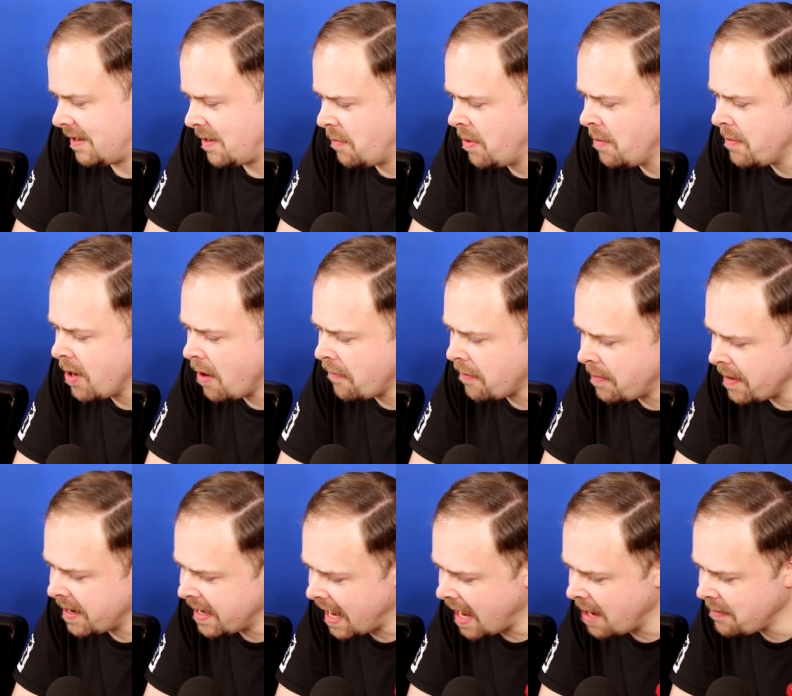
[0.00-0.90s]
you put me off a
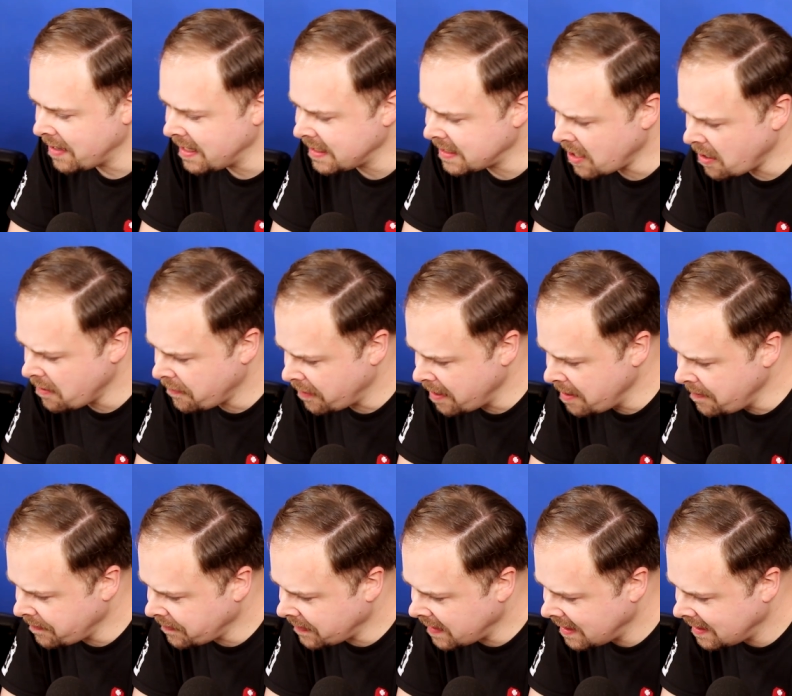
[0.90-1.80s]
bit now, but let's go for
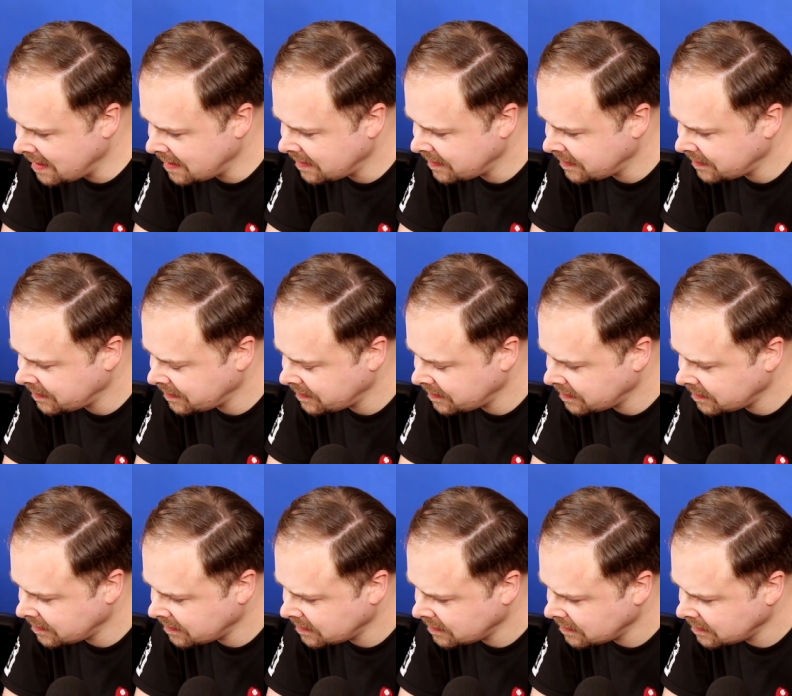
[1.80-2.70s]
it. Looks like it's got